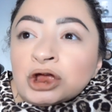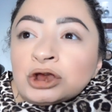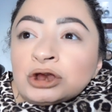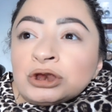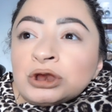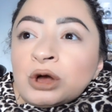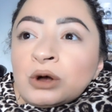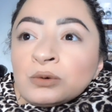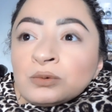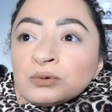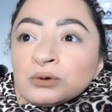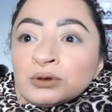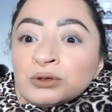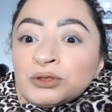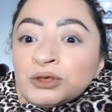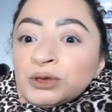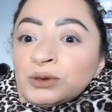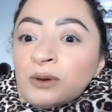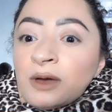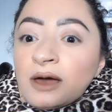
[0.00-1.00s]
no,
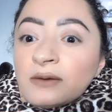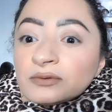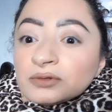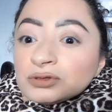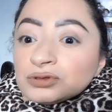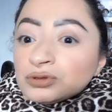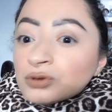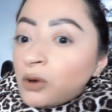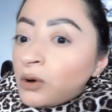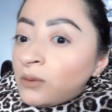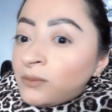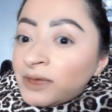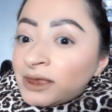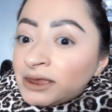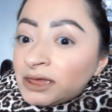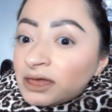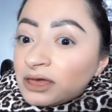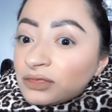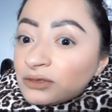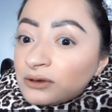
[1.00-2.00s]
Ruth, you have so
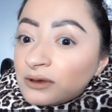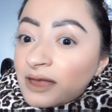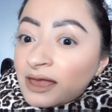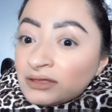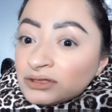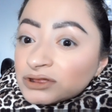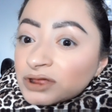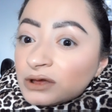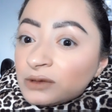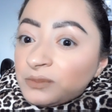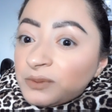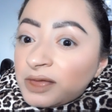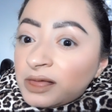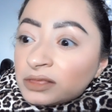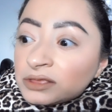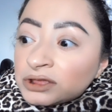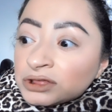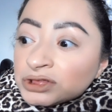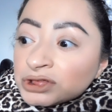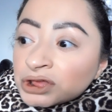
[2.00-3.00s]
many other eyeshadow
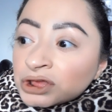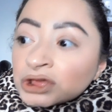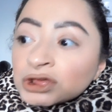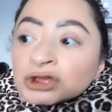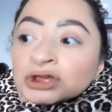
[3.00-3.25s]
palettes.